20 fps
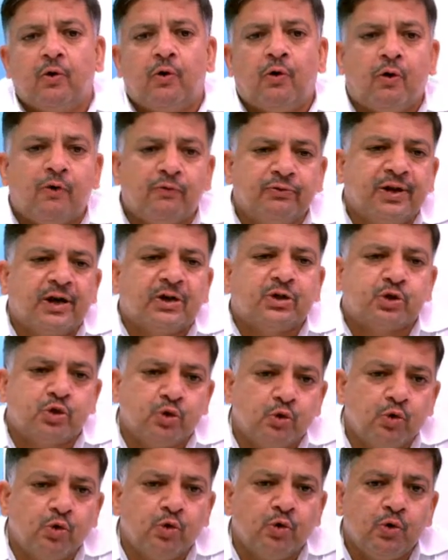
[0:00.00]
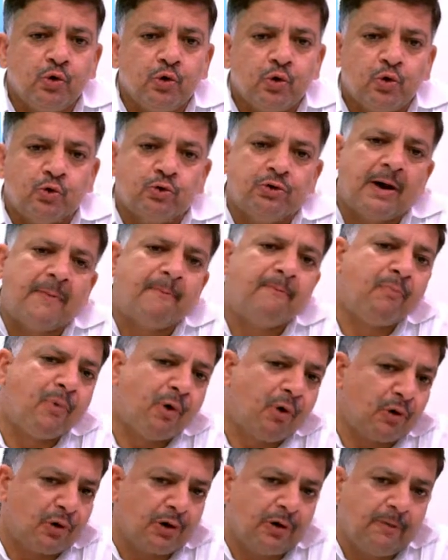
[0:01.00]
of the shoe to the
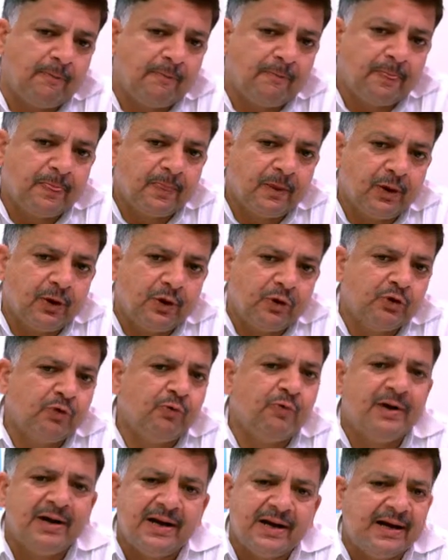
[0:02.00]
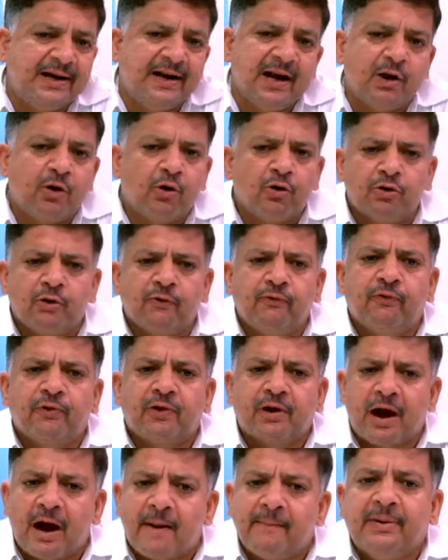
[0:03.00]
mold. You will need a lot of
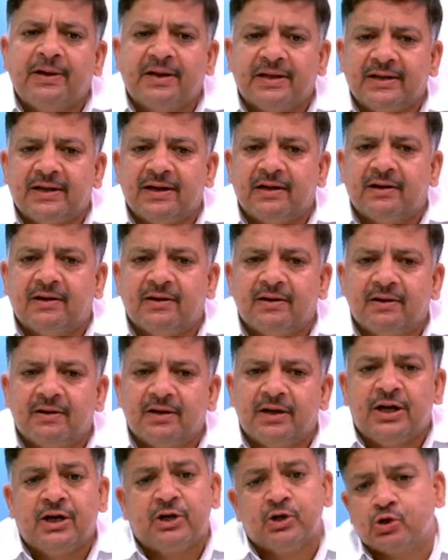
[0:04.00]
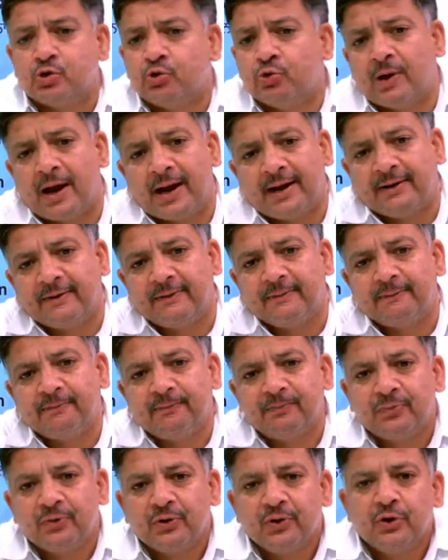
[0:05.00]
raw material in shoe line.
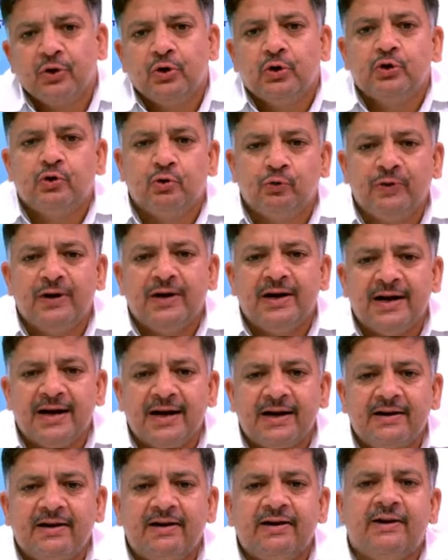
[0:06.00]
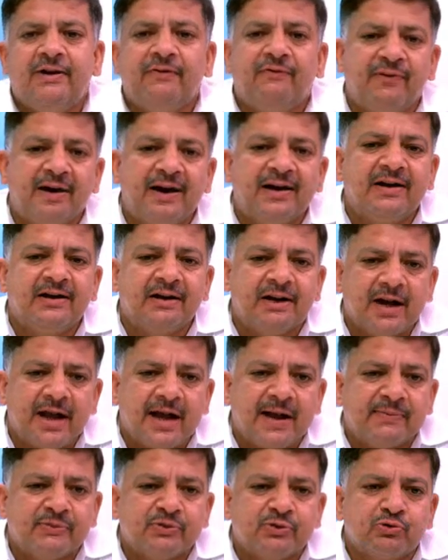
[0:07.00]
You will need different
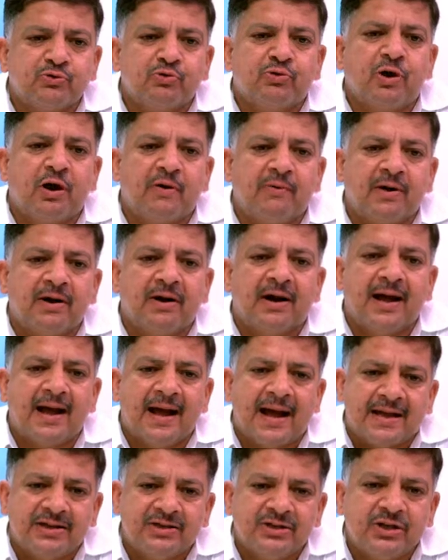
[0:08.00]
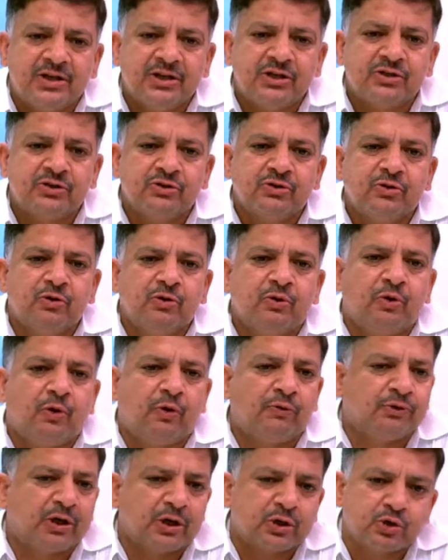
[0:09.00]
tapes to cover edges
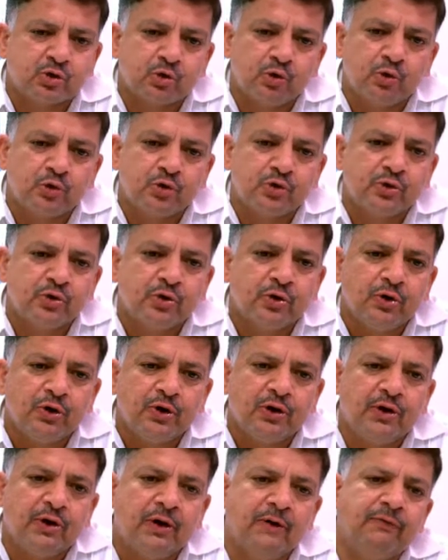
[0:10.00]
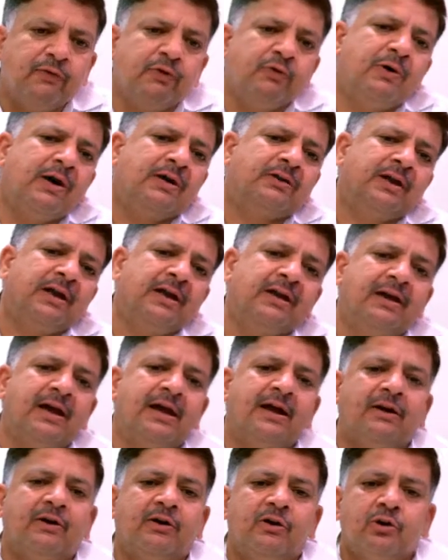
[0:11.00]
of the shoes. If you are
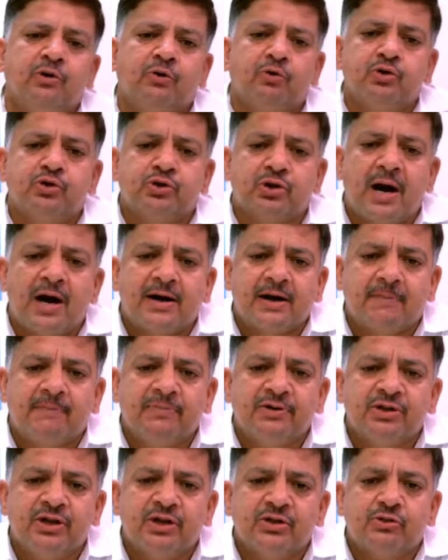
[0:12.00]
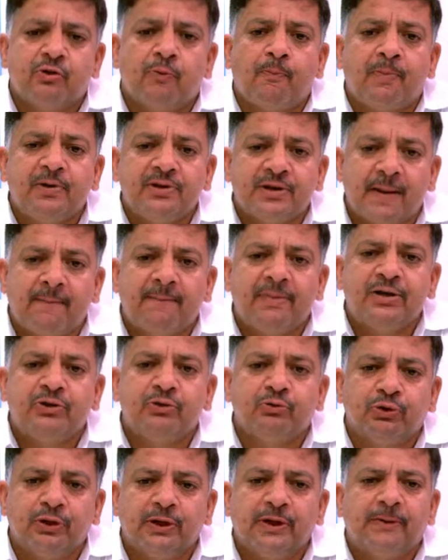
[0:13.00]
thinking to start a business of Punjabi
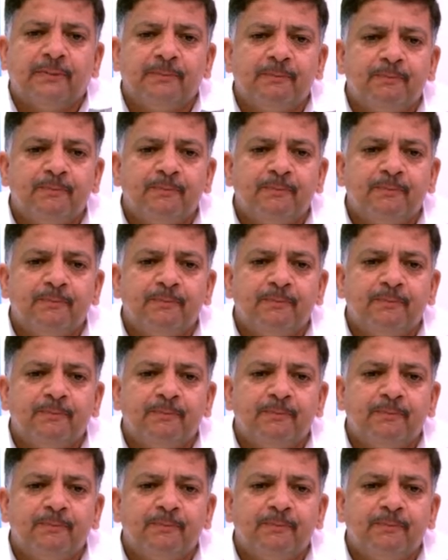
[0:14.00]
Jutti,